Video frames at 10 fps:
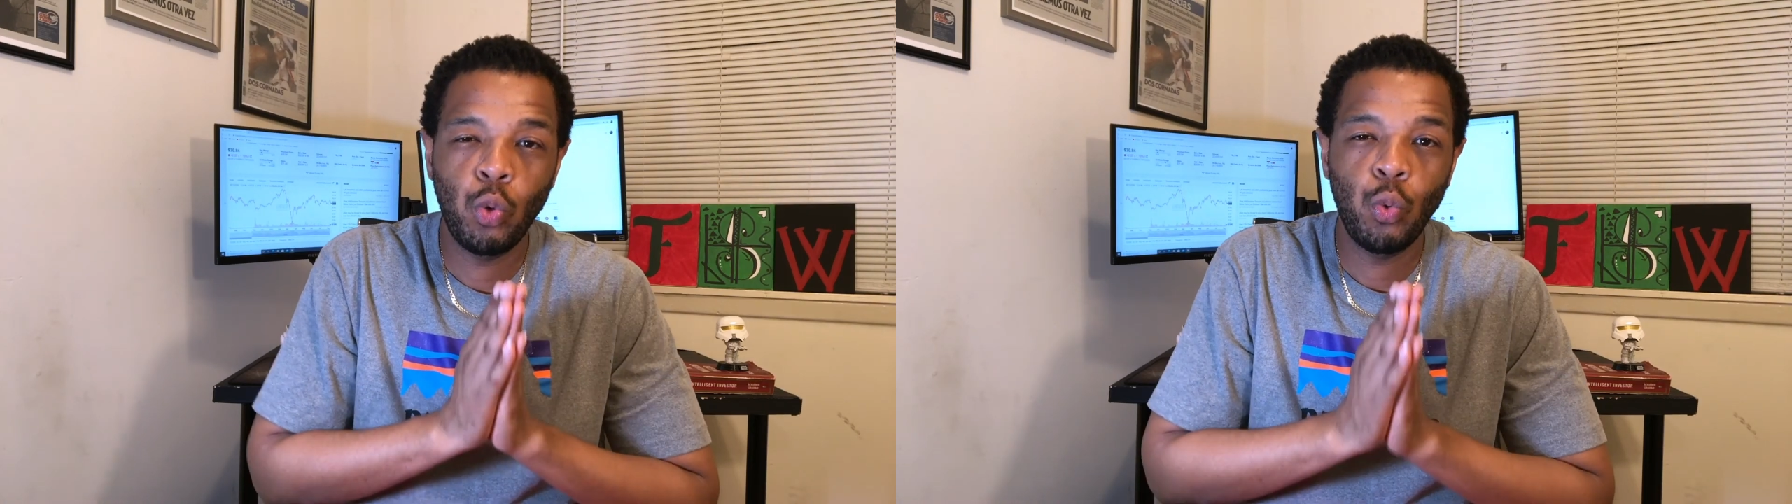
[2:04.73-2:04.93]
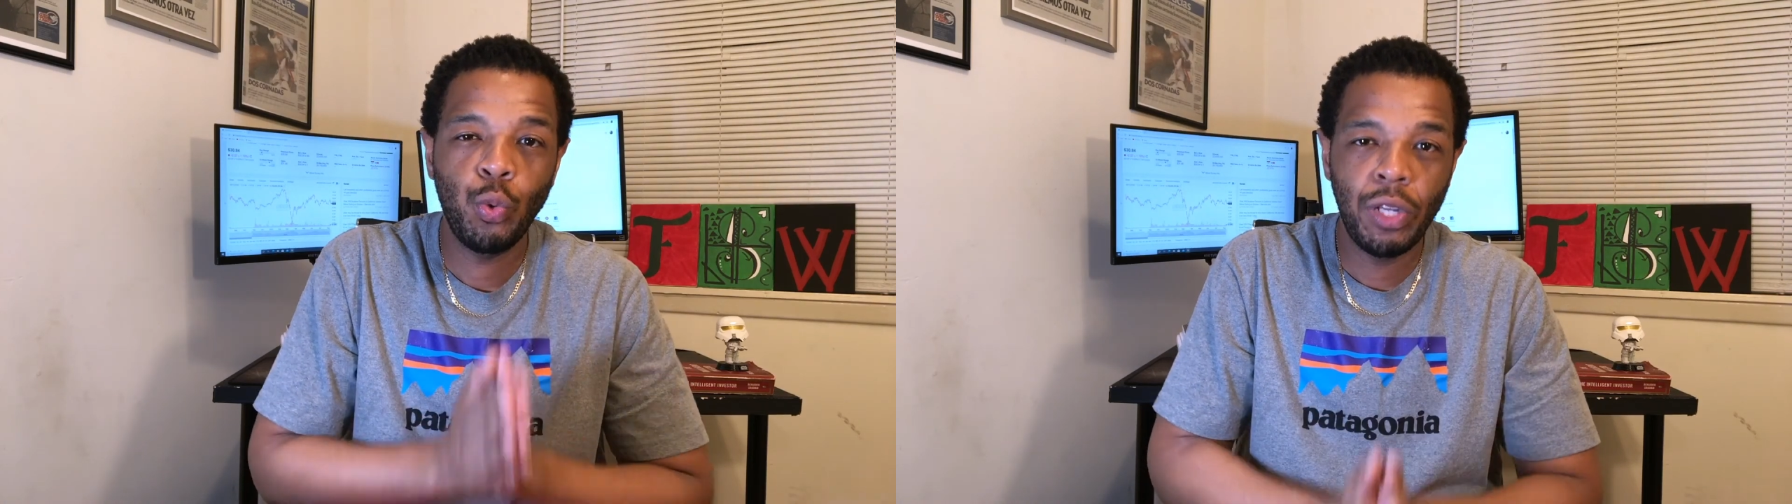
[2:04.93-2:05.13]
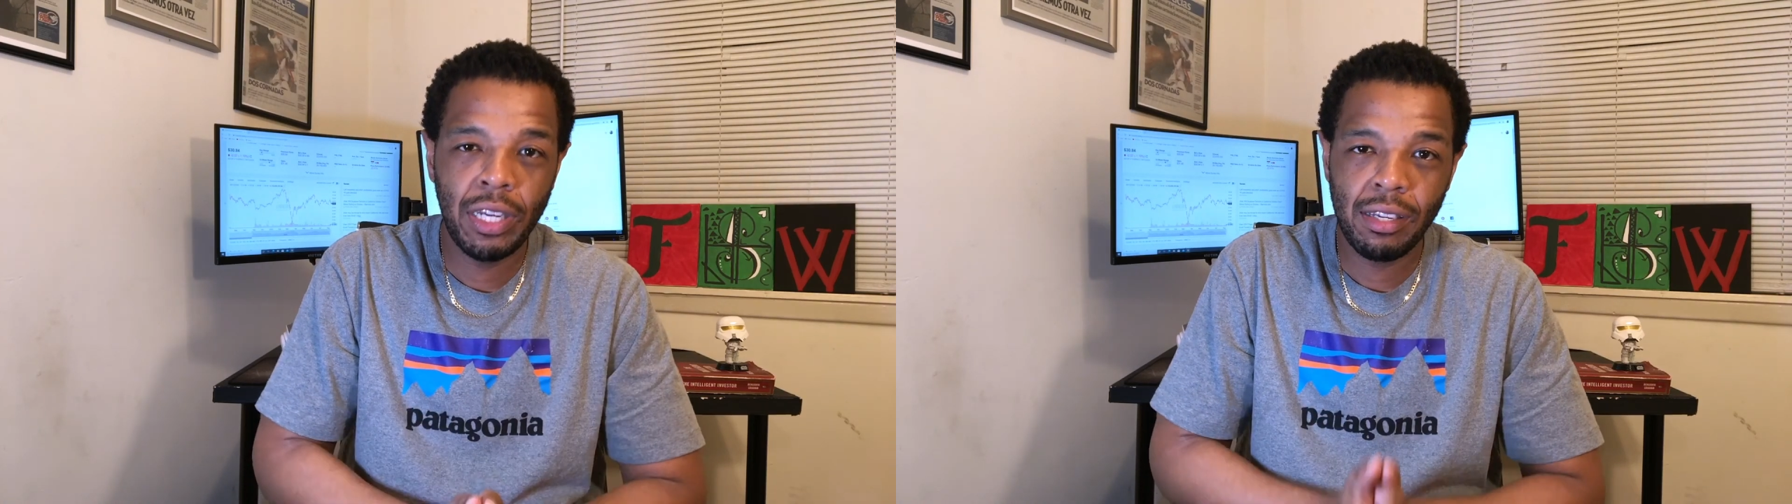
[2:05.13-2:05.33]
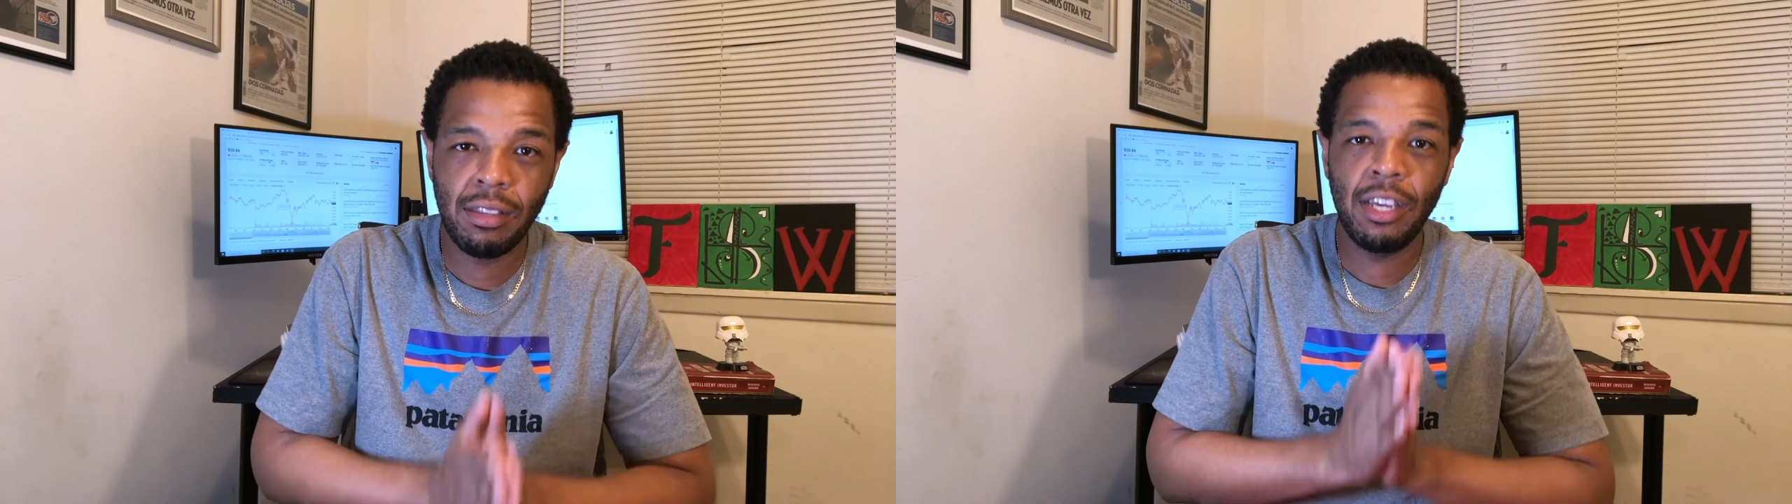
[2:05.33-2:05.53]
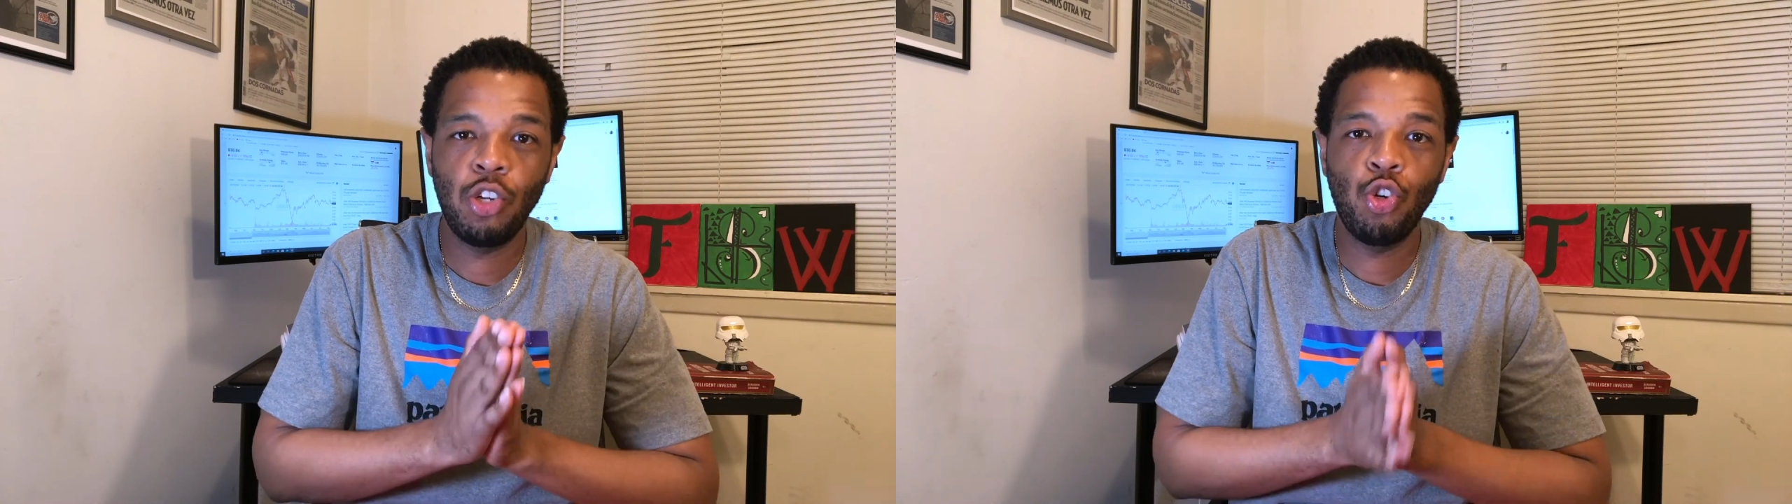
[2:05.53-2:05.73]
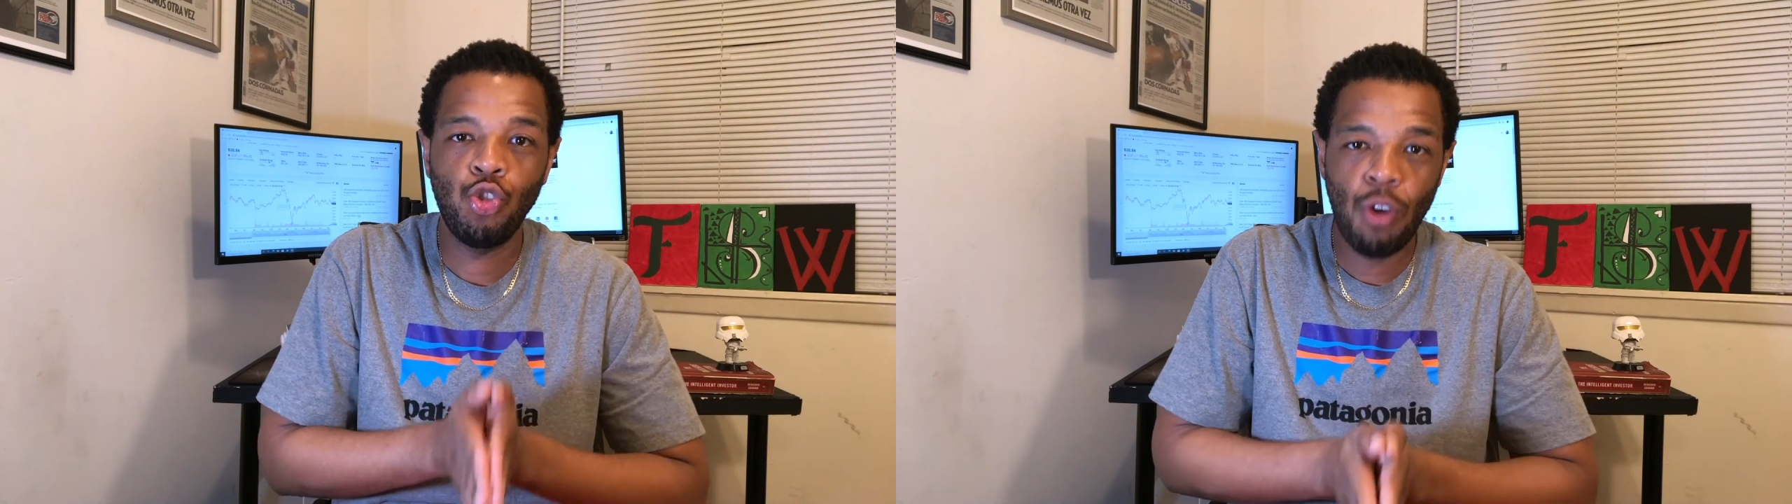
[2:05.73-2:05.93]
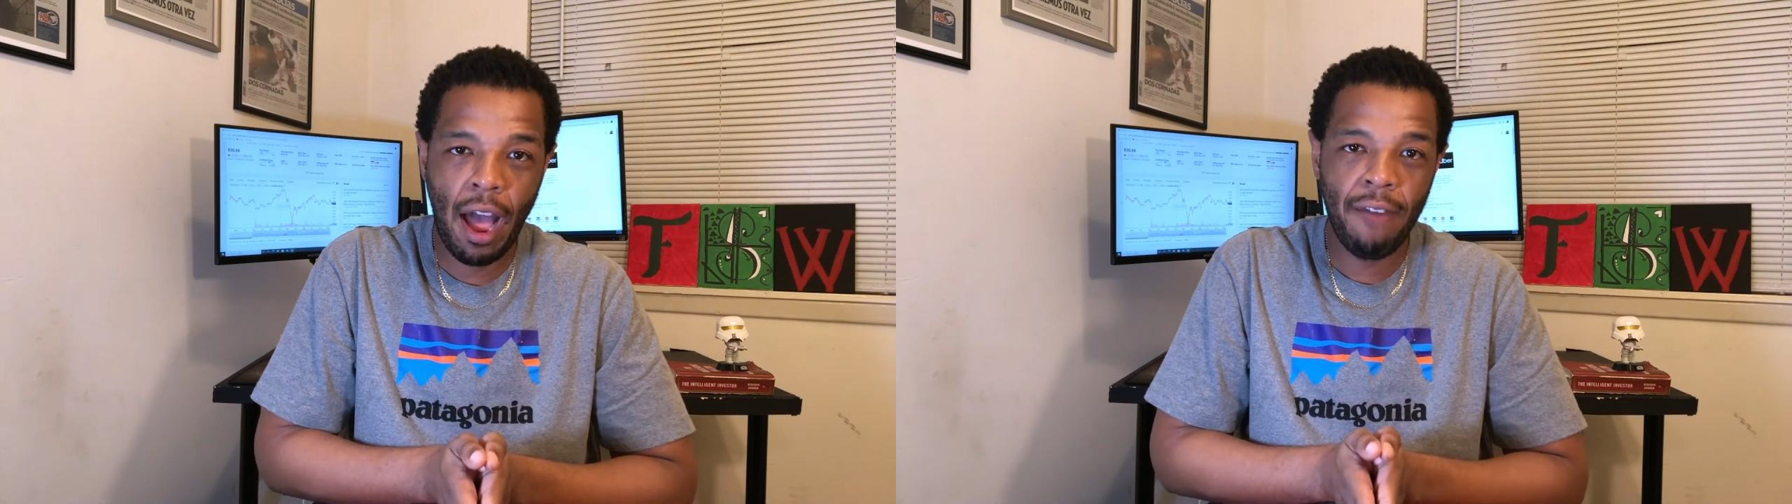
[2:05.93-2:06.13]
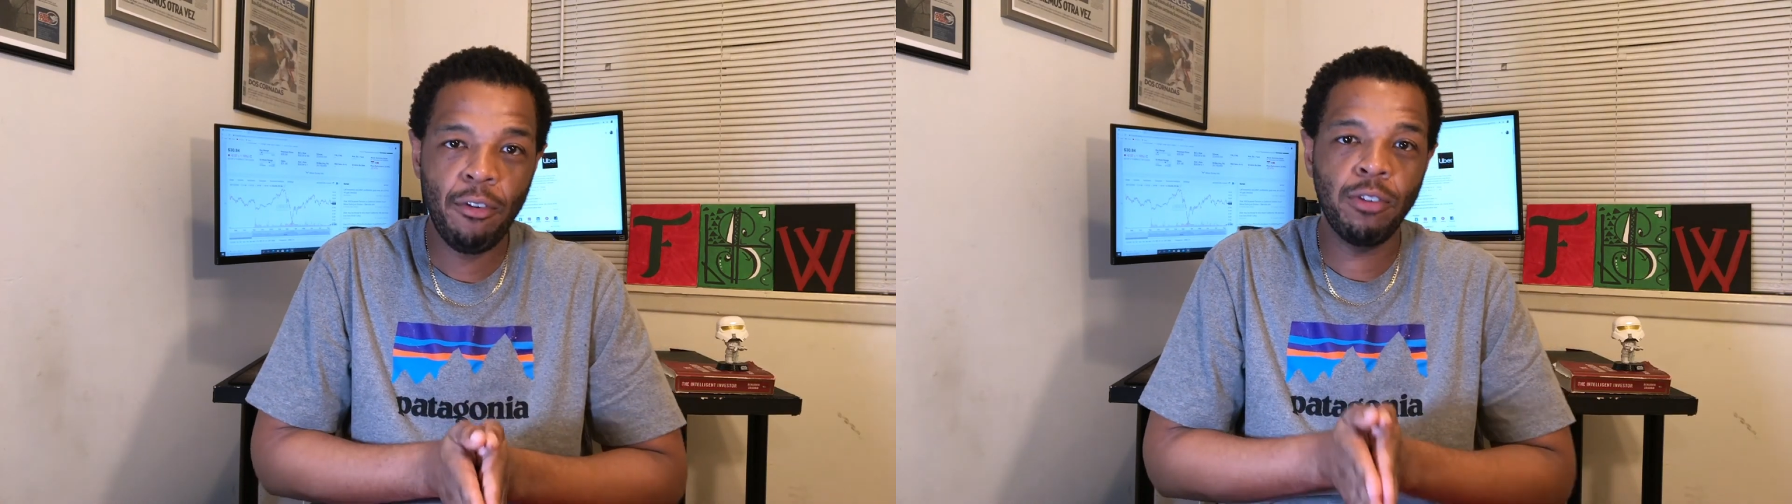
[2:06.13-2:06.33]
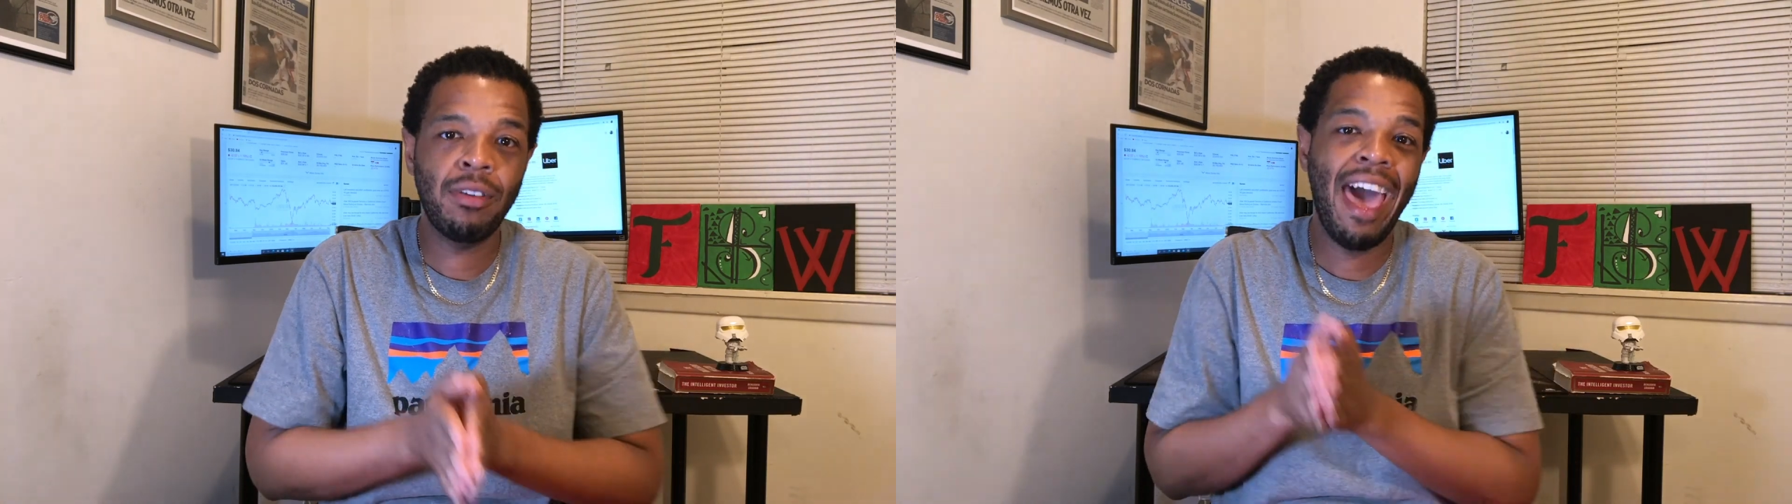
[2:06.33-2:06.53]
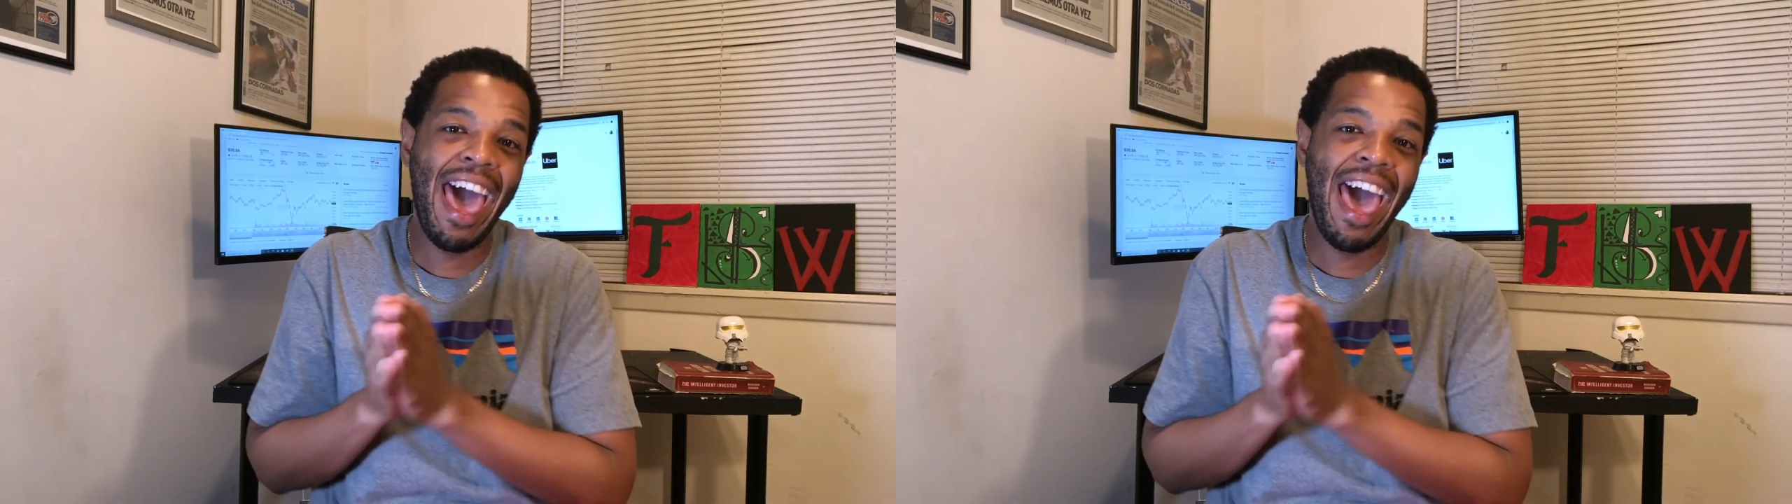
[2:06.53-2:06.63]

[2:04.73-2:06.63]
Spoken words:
to list its drivers